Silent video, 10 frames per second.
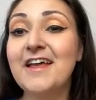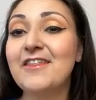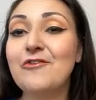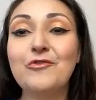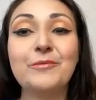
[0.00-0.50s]

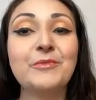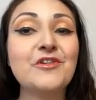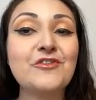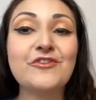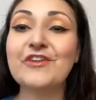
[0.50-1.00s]
the formula
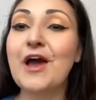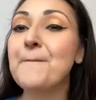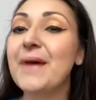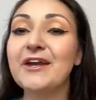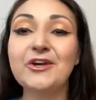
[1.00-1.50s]
has just
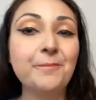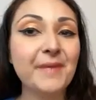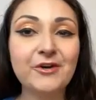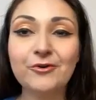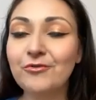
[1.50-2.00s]
got better and
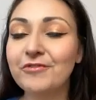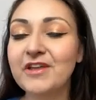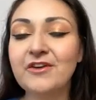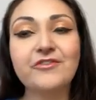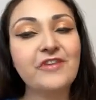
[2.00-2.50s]
better over the
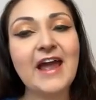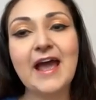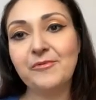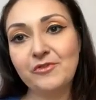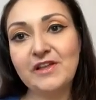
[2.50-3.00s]
years. I
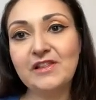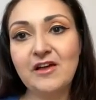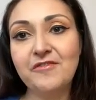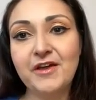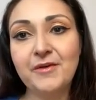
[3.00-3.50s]
absolutely
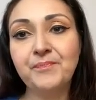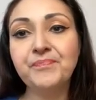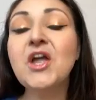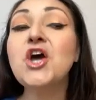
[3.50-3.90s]
love them.